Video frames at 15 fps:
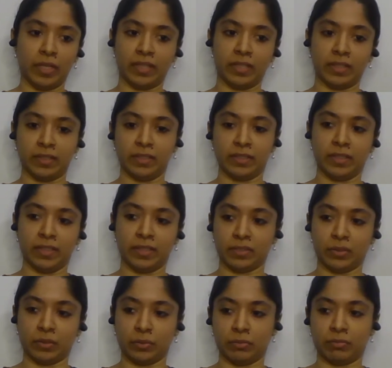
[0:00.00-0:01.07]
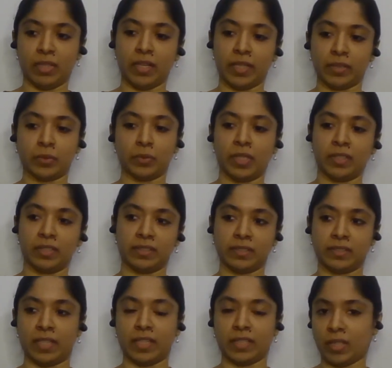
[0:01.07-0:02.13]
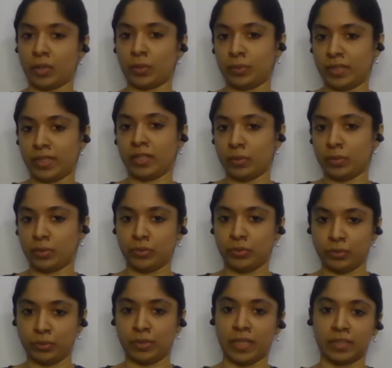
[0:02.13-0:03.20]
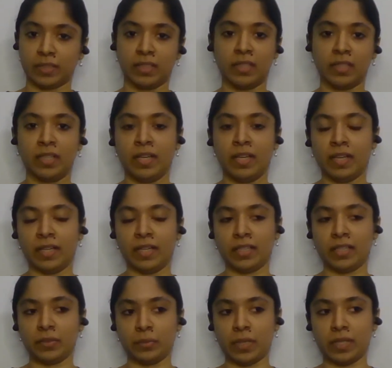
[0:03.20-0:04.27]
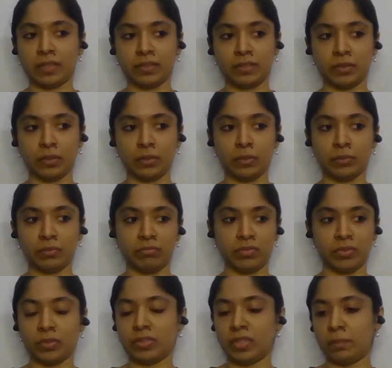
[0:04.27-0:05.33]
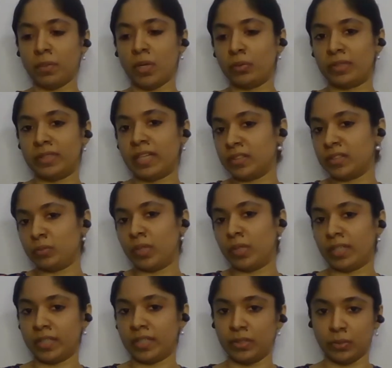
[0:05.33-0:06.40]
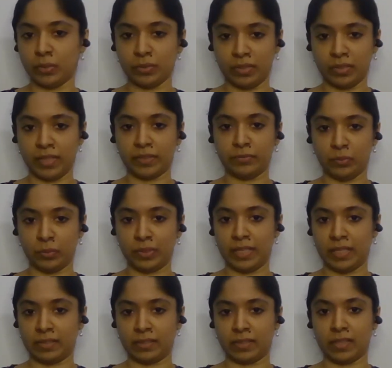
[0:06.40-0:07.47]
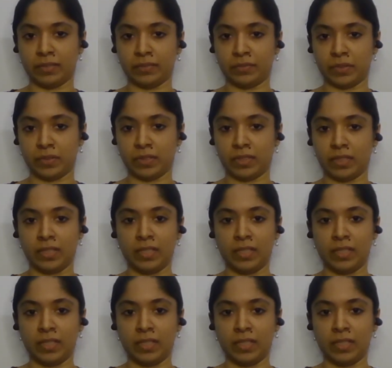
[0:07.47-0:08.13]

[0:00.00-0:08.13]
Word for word: and other things. So I could understand how they go through that as well. So so somehow that's what I use like food as a comfort.